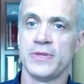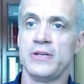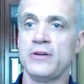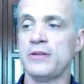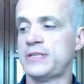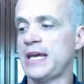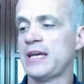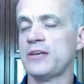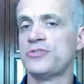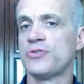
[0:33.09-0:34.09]
You're either
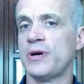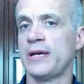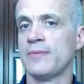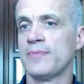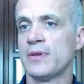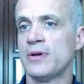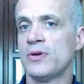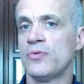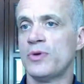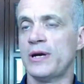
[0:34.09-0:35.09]
taking a joint
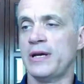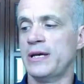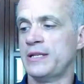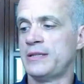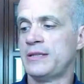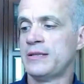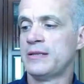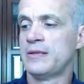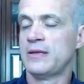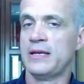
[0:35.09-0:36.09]
where it
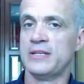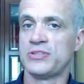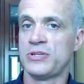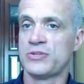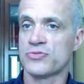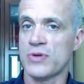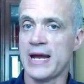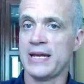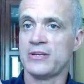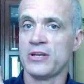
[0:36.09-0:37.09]
is
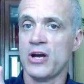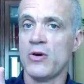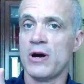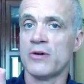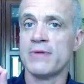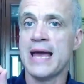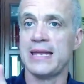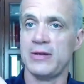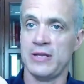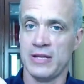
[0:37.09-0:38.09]
trying to go
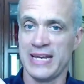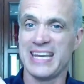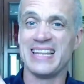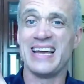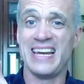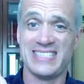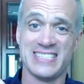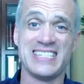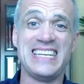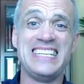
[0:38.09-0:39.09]
already, like it likes,
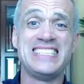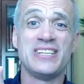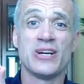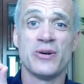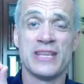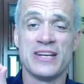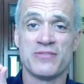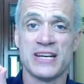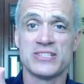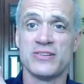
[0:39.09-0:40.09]
it's easy to go in that
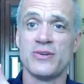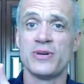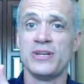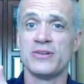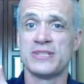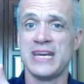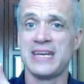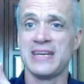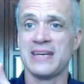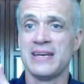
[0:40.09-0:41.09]
direction, or you're
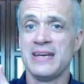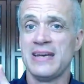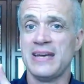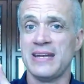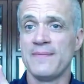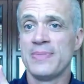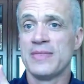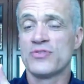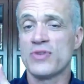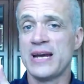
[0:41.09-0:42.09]
taking it,
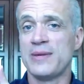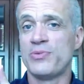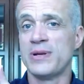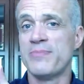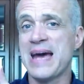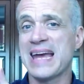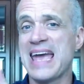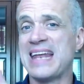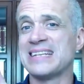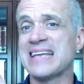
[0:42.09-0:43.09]
trying to put it back
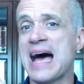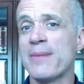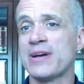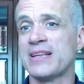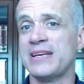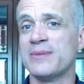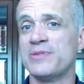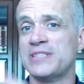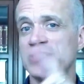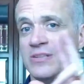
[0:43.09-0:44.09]
anatomically in the
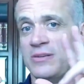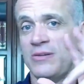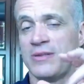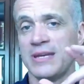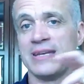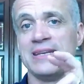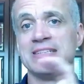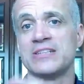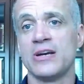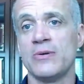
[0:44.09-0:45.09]
position you think it
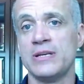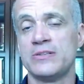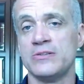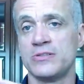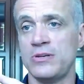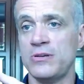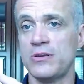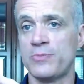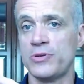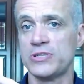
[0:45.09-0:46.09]
needs to go into. So you're
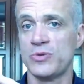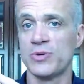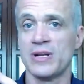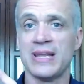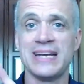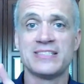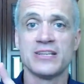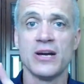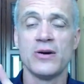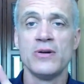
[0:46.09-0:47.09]
either pushing where it likes to
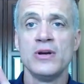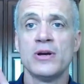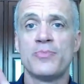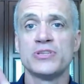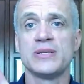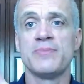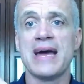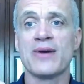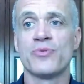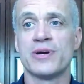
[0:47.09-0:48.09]
go or pushing
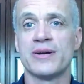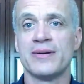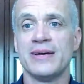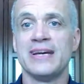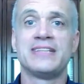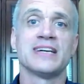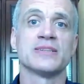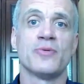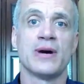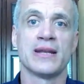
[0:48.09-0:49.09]
back where it
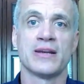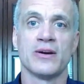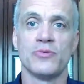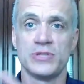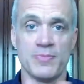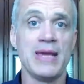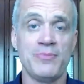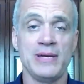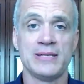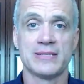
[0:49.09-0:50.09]
doesn't want to go, which may
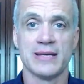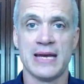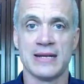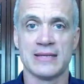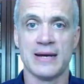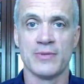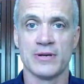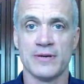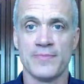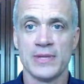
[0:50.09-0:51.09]
be still
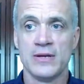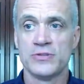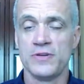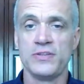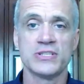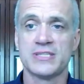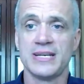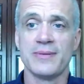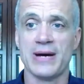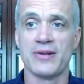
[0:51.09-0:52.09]
anatomical. So if you just
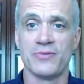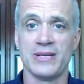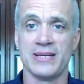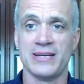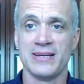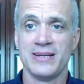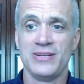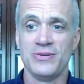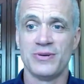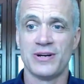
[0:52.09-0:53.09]
think about it, really,
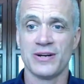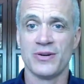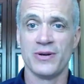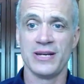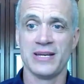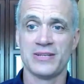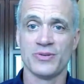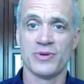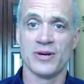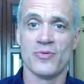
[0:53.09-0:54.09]
you are going into
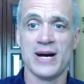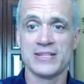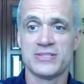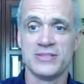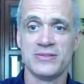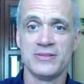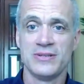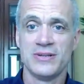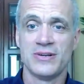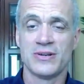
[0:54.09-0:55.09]
where it wants to
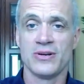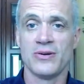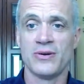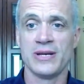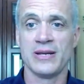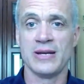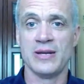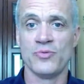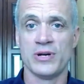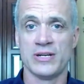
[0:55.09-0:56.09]
or going
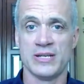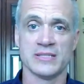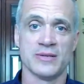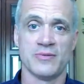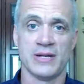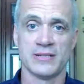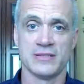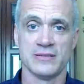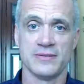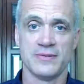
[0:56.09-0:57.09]
in where it doesn't want to.